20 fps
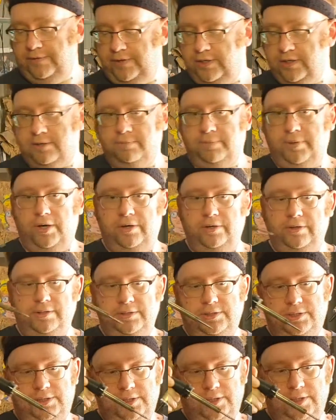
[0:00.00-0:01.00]
your
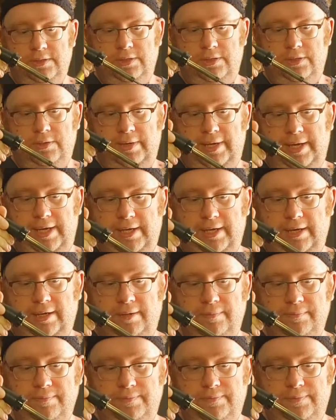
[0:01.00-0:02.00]
component, you heat it
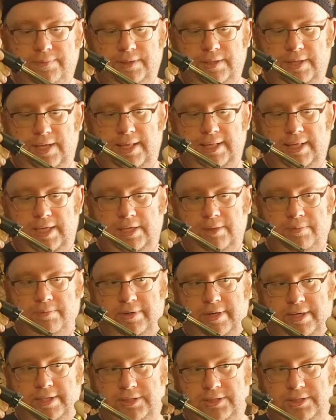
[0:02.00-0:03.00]
up, and then you
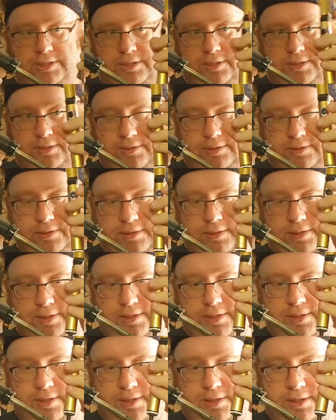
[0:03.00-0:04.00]
press
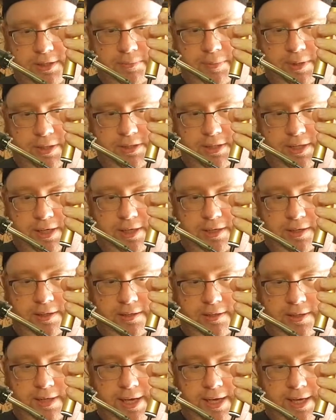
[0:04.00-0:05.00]
the button here,
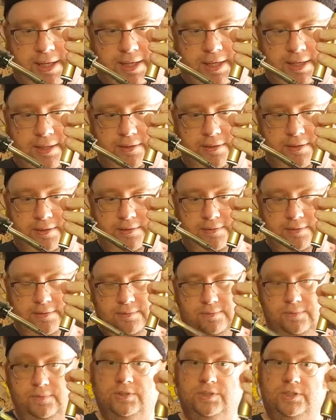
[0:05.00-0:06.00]
and that
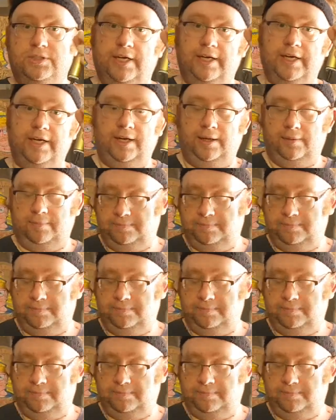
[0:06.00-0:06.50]
will suck it up.